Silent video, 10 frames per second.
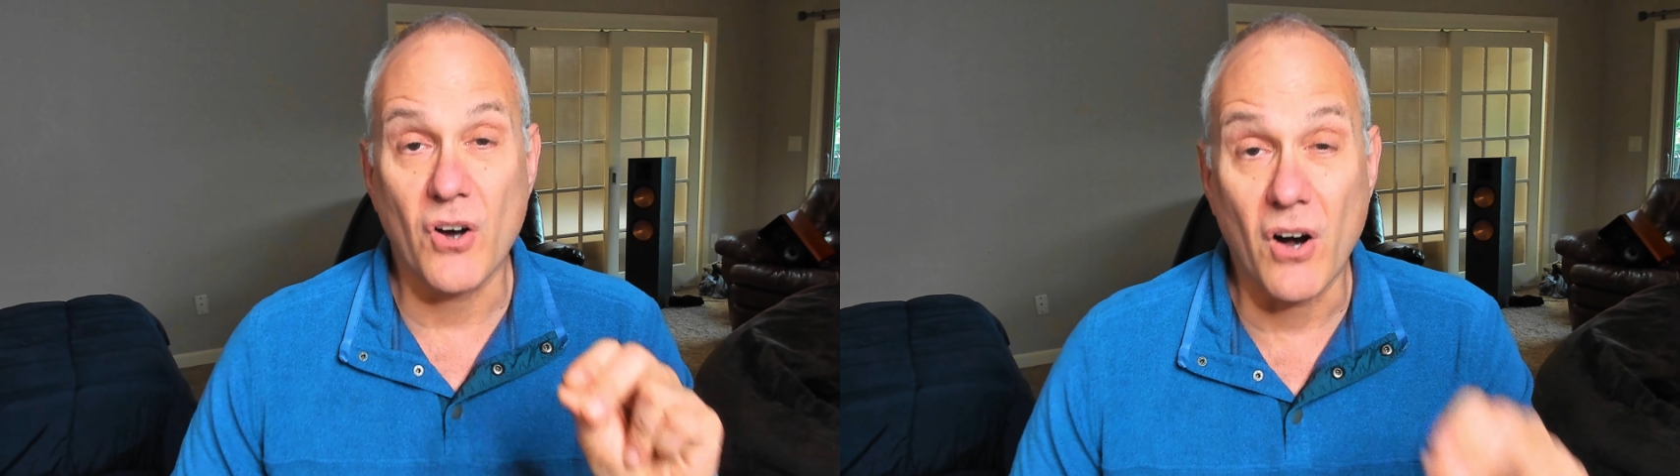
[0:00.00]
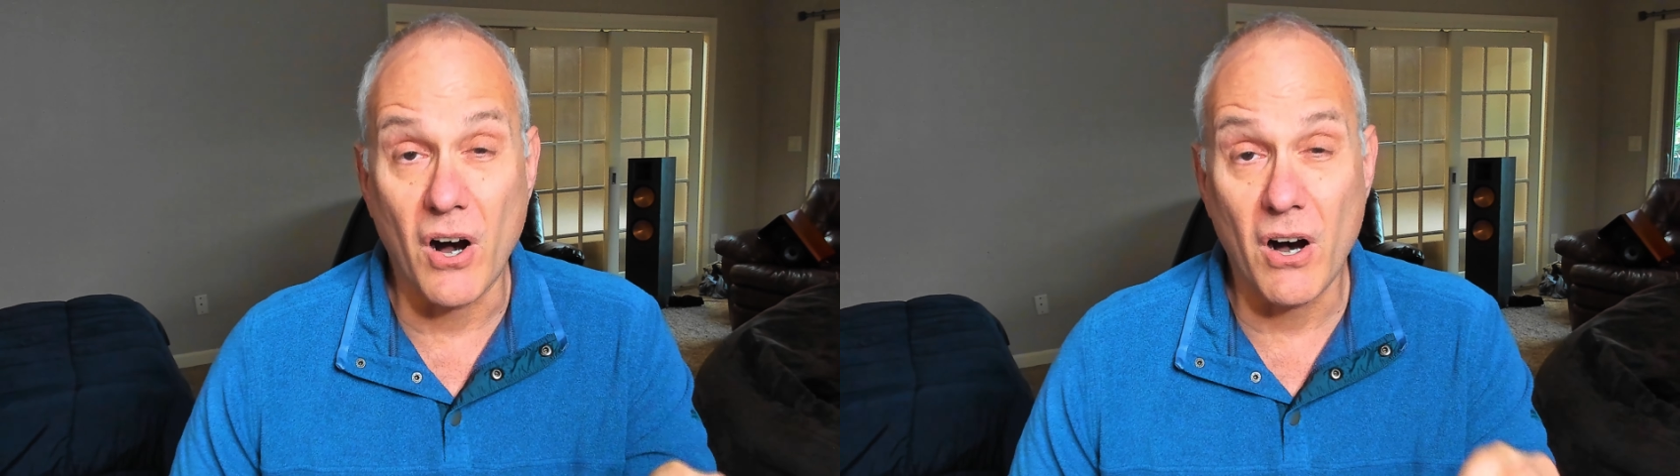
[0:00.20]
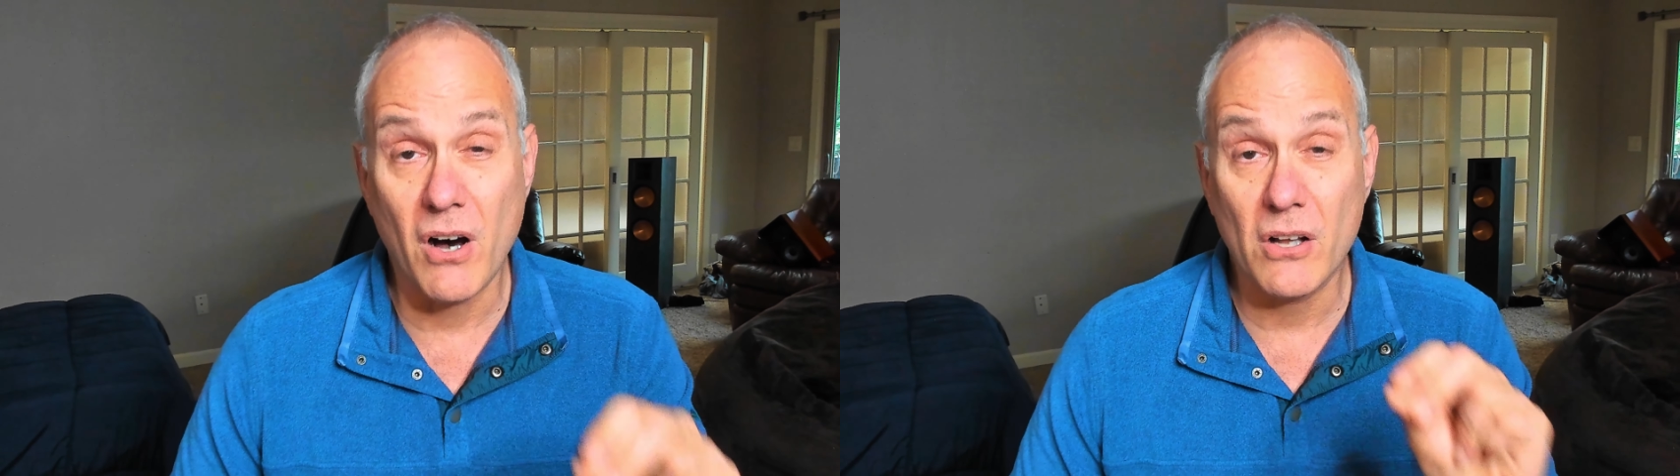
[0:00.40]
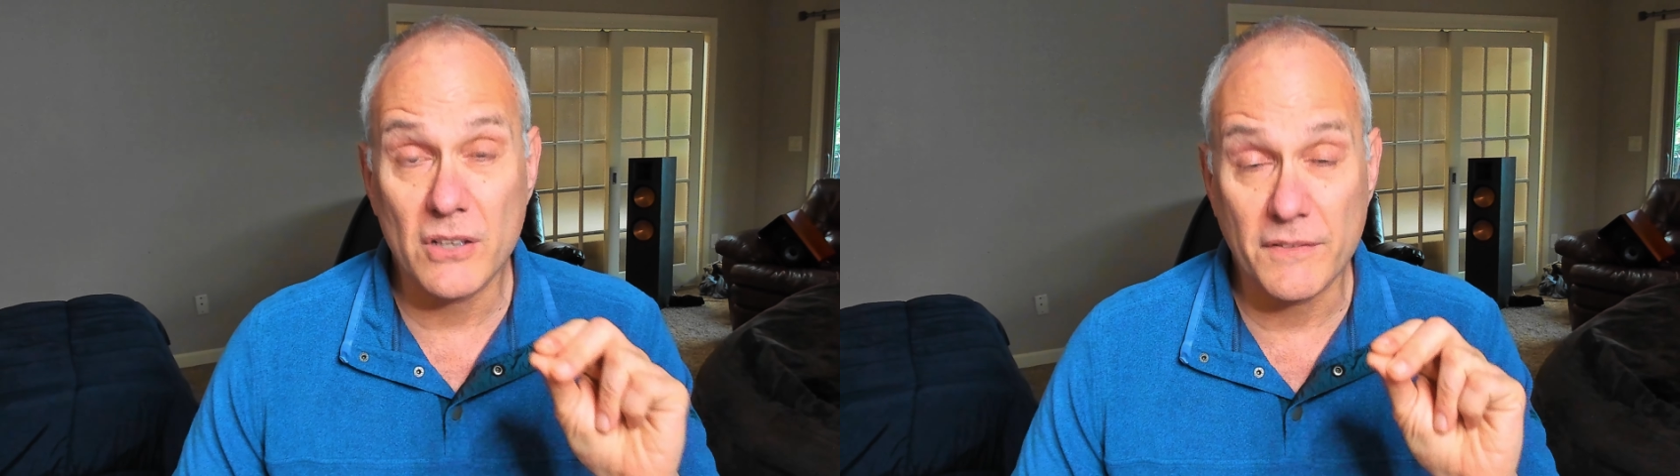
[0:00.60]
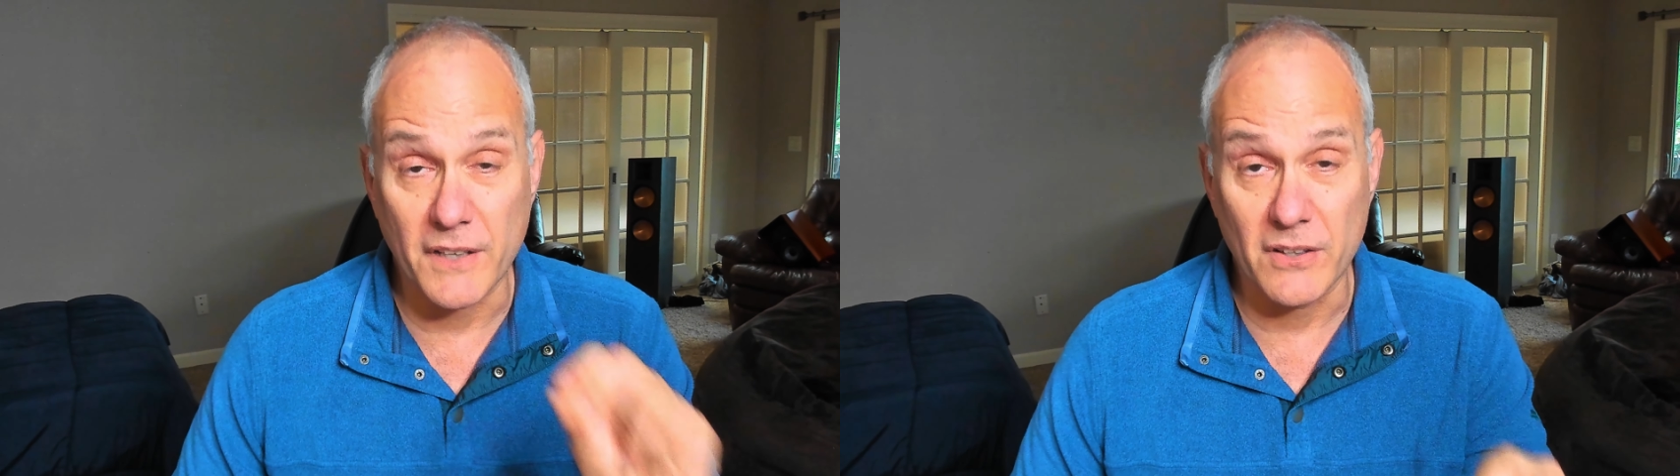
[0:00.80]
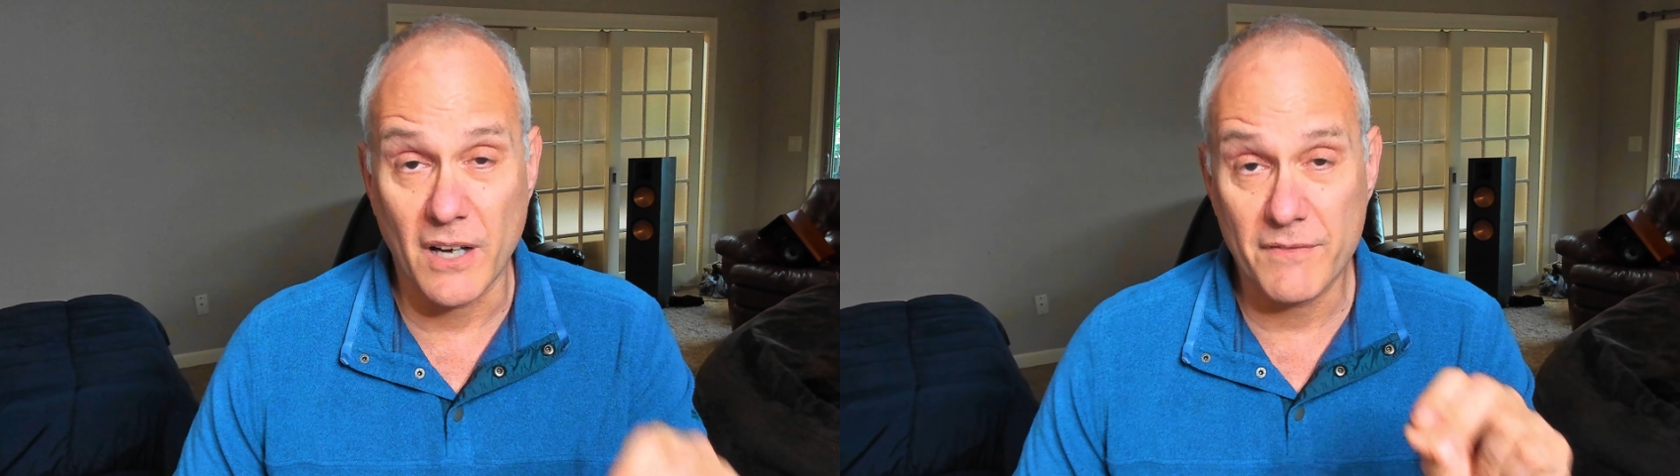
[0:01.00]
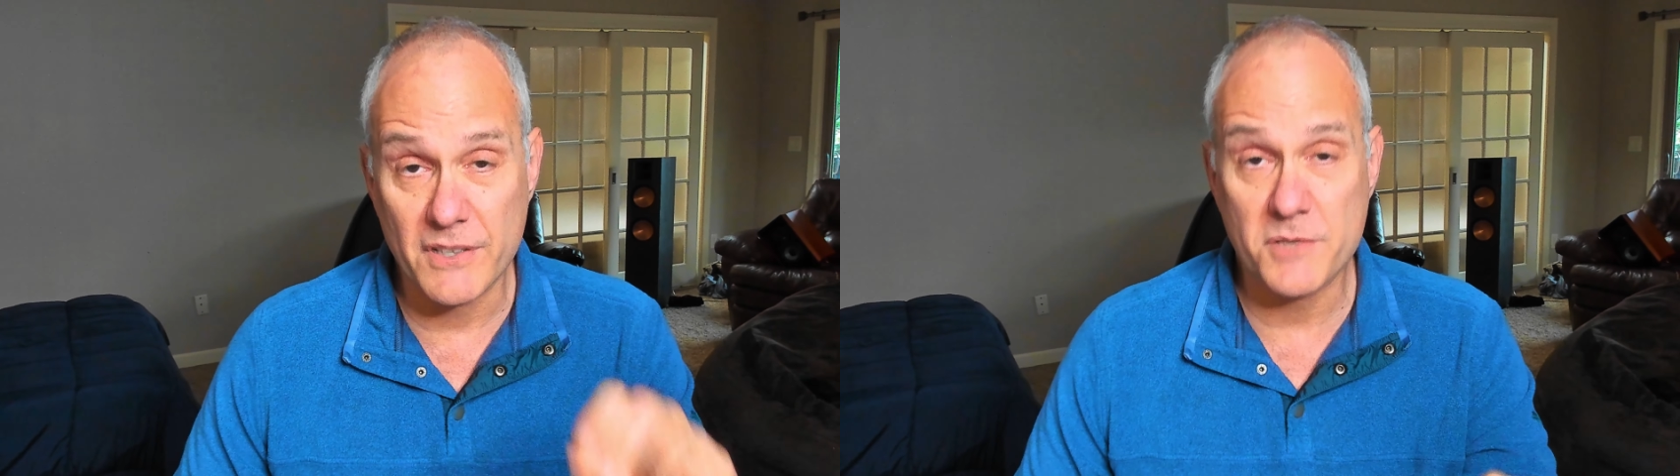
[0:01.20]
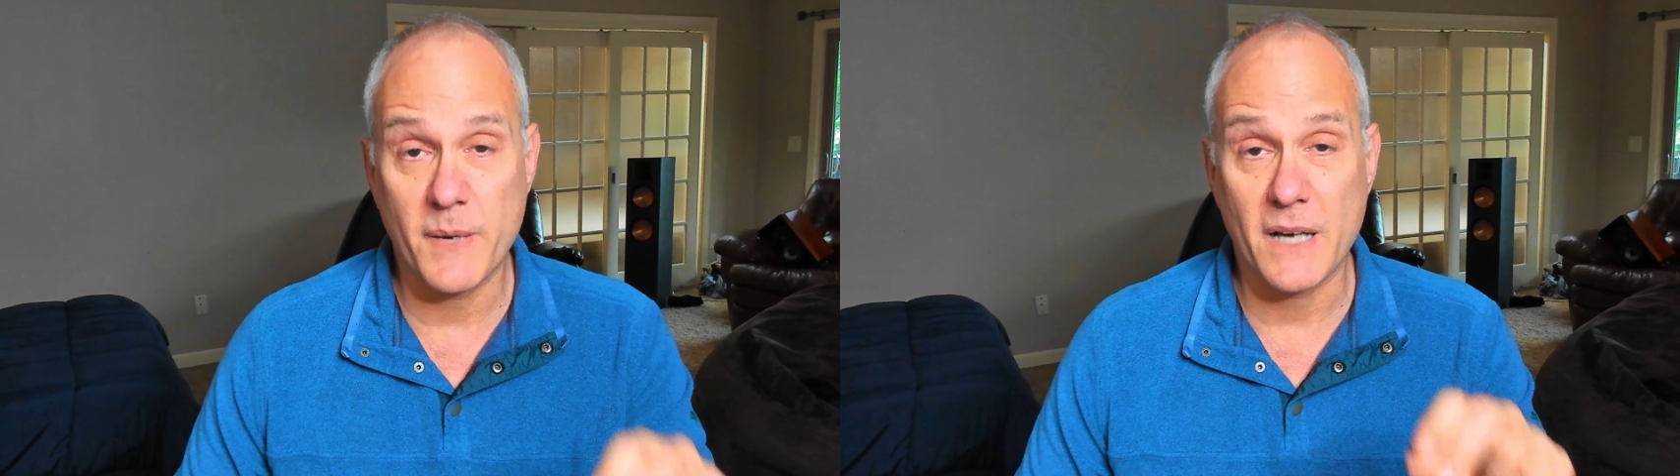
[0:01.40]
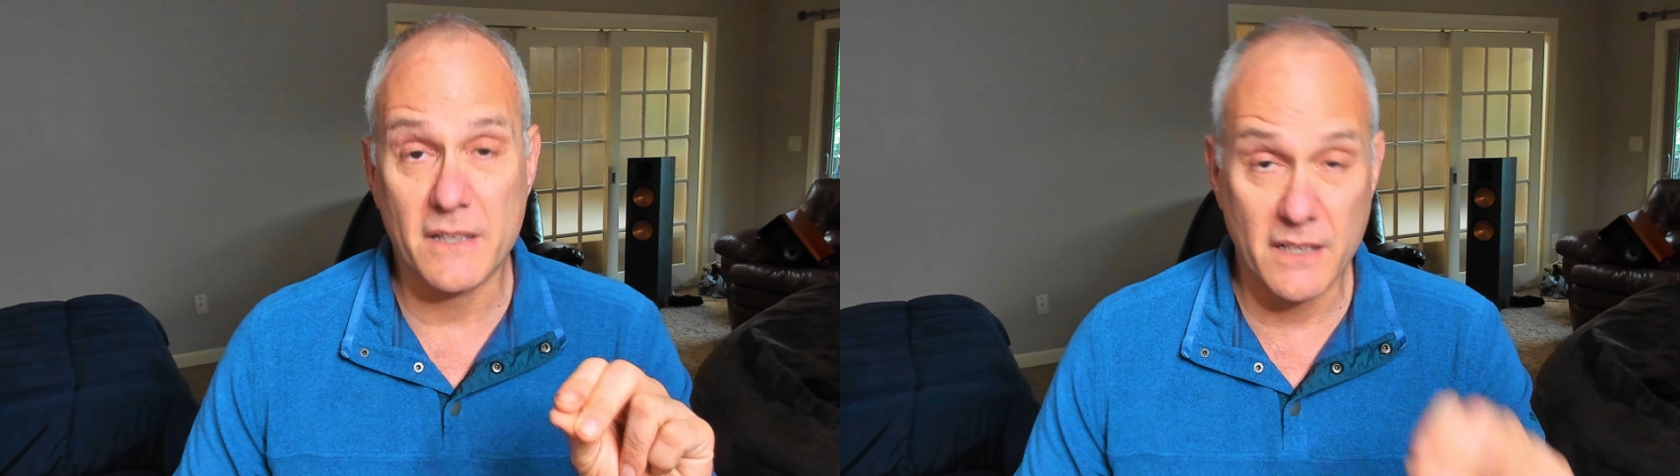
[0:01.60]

all of the love, respect,